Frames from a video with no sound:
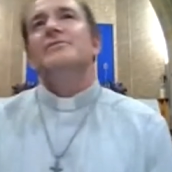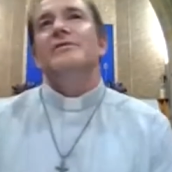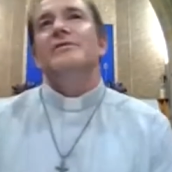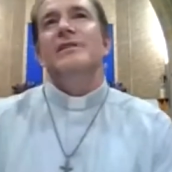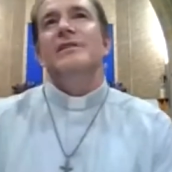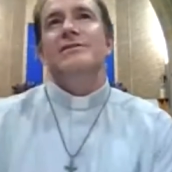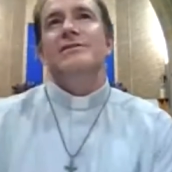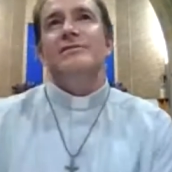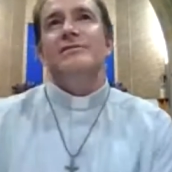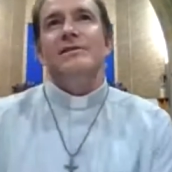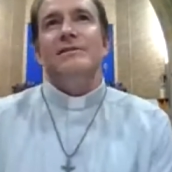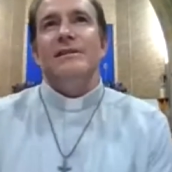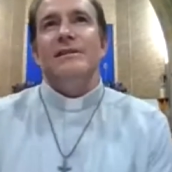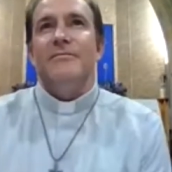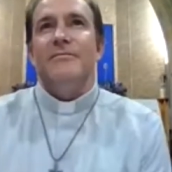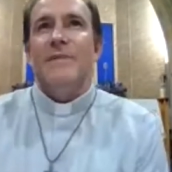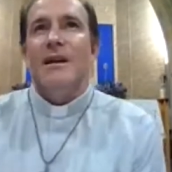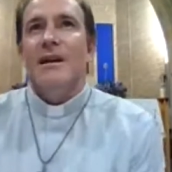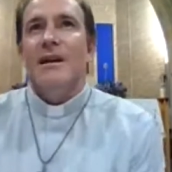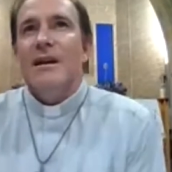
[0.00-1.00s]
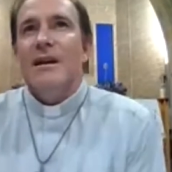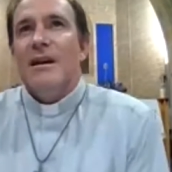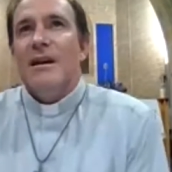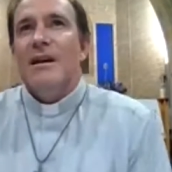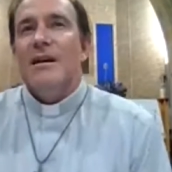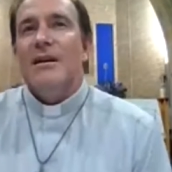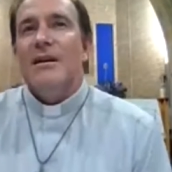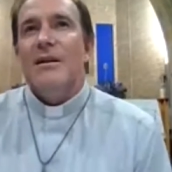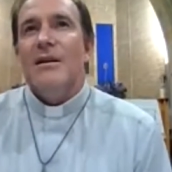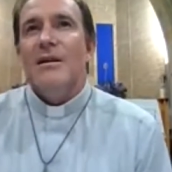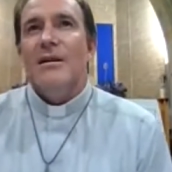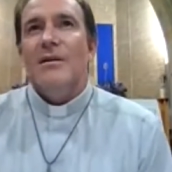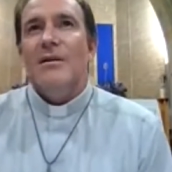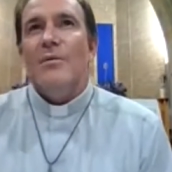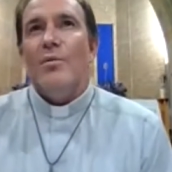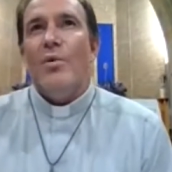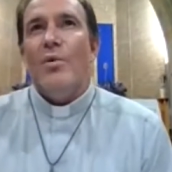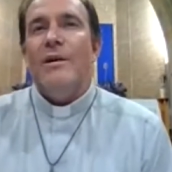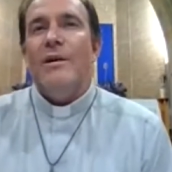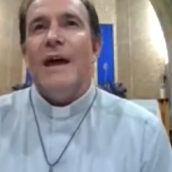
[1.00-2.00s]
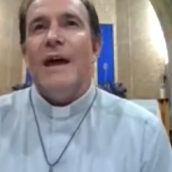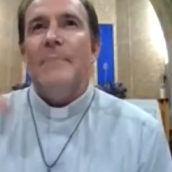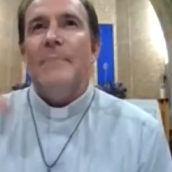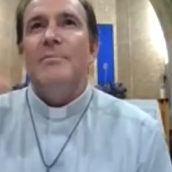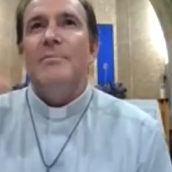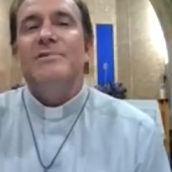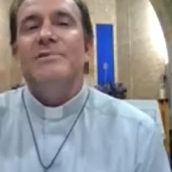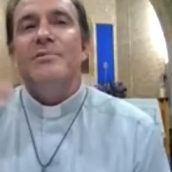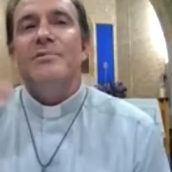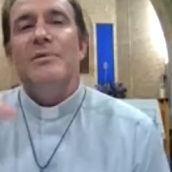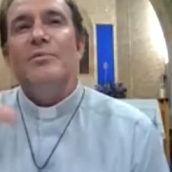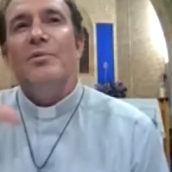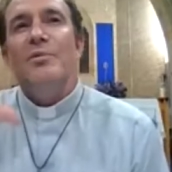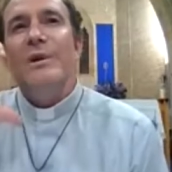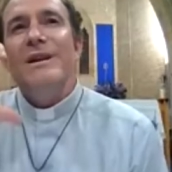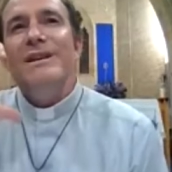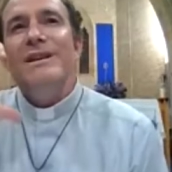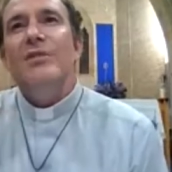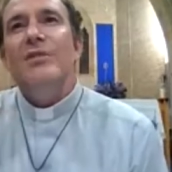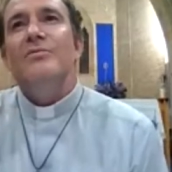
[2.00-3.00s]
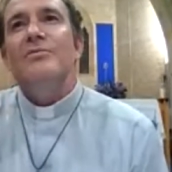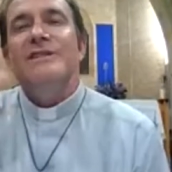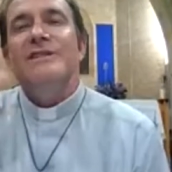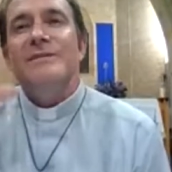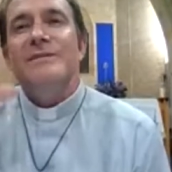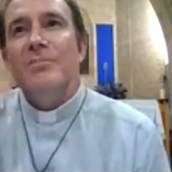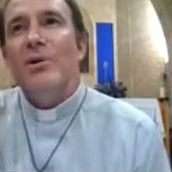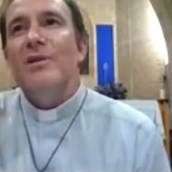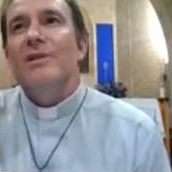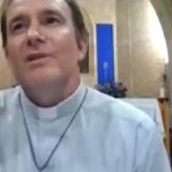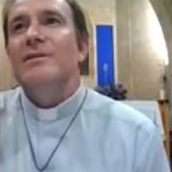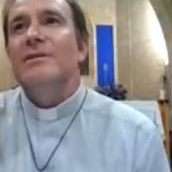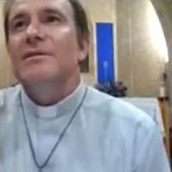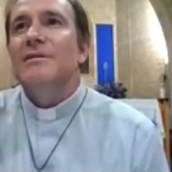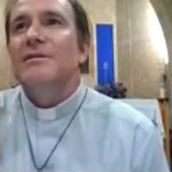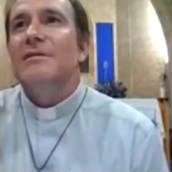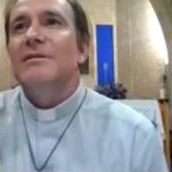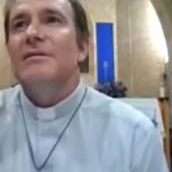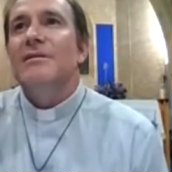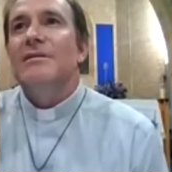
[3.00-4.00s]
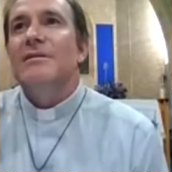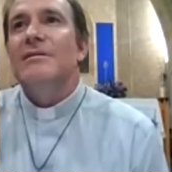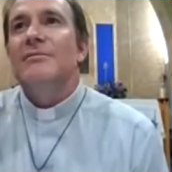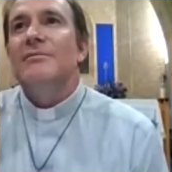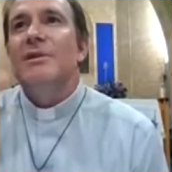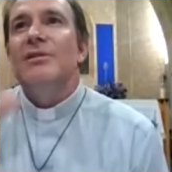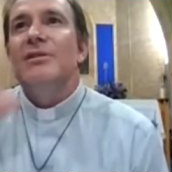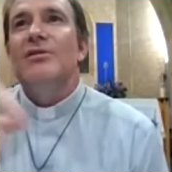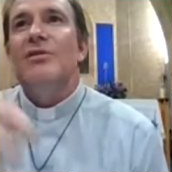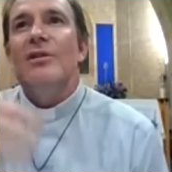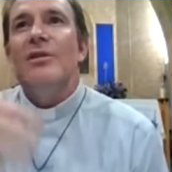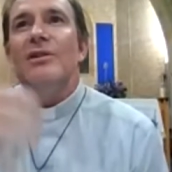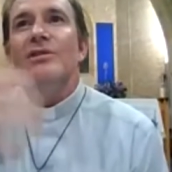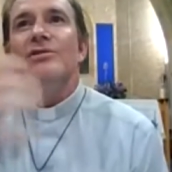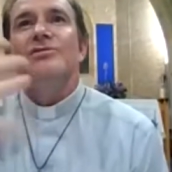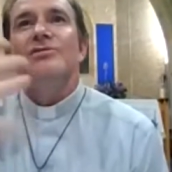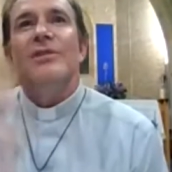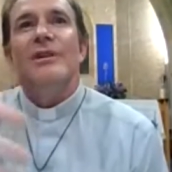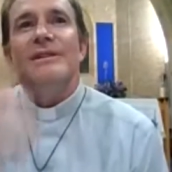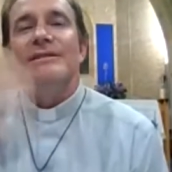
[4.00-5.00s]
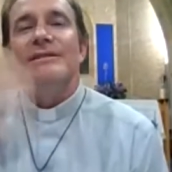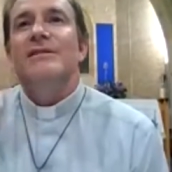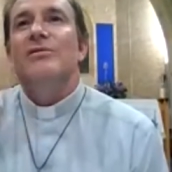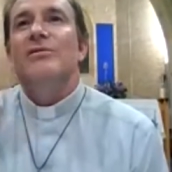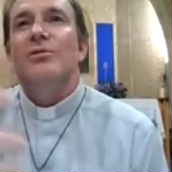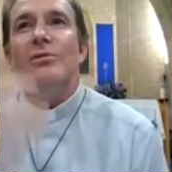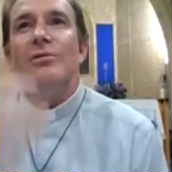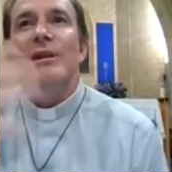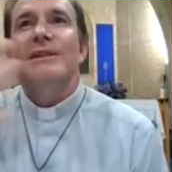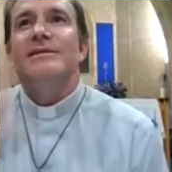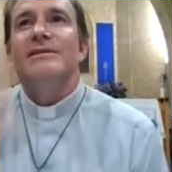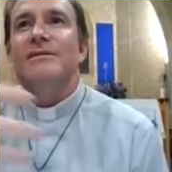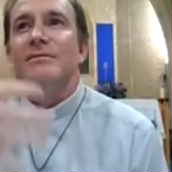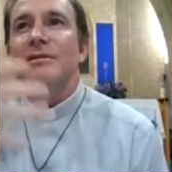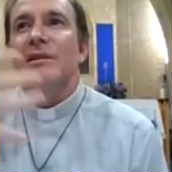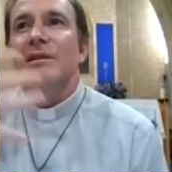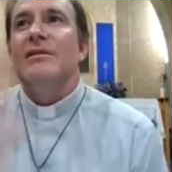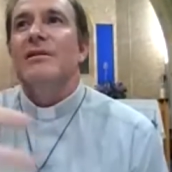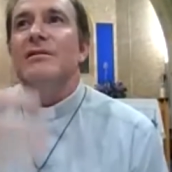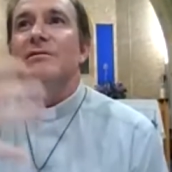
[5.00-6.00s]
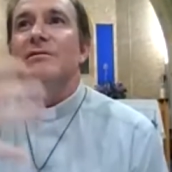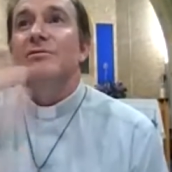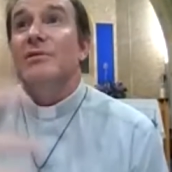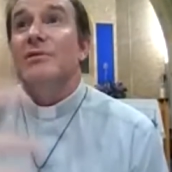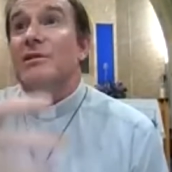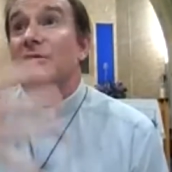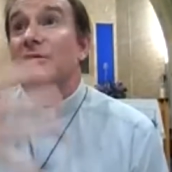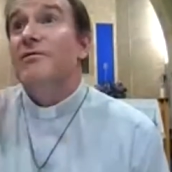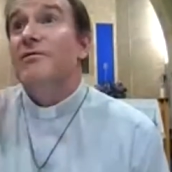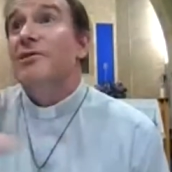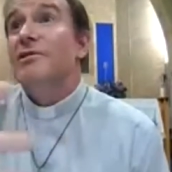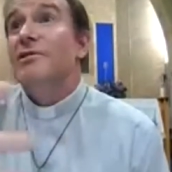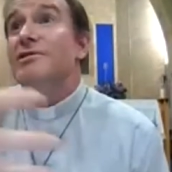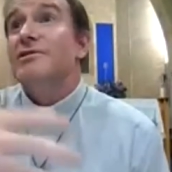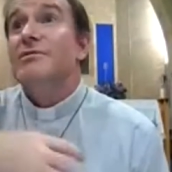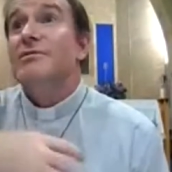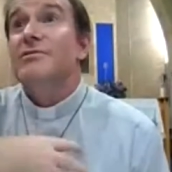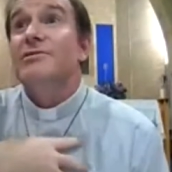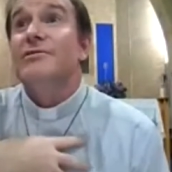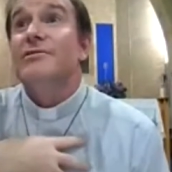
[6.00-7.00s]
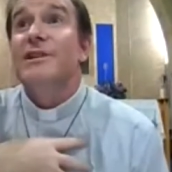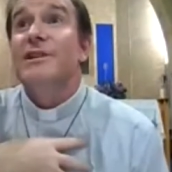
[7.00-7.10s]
quite interesting. What happens when we don't respond when God tries to call us to, to a conversion or a